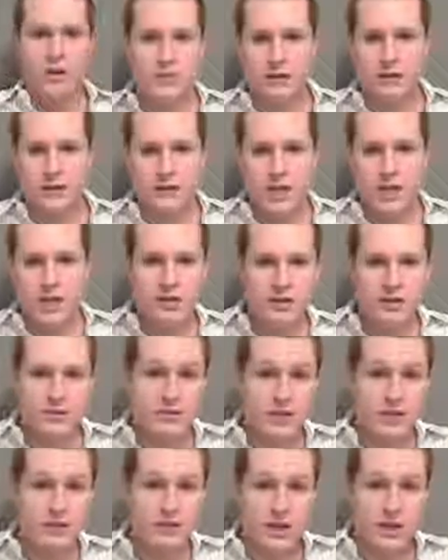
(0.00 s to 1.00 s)
Do you get
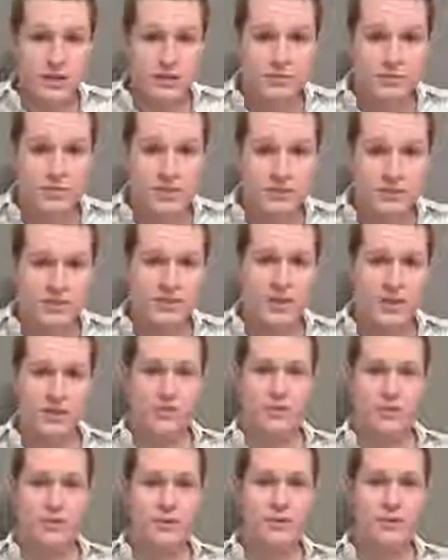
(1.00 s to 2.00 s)
tenure as a salesman, a
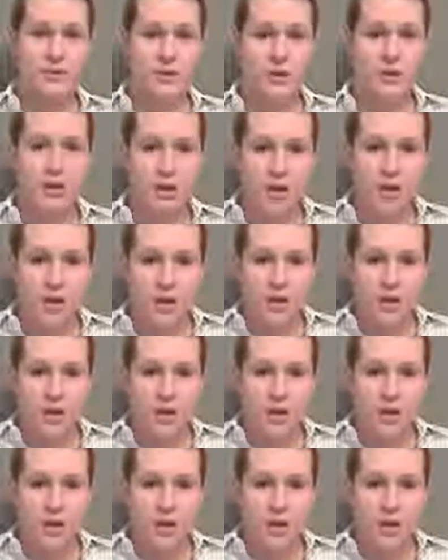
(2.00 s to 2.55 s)
saleswoman?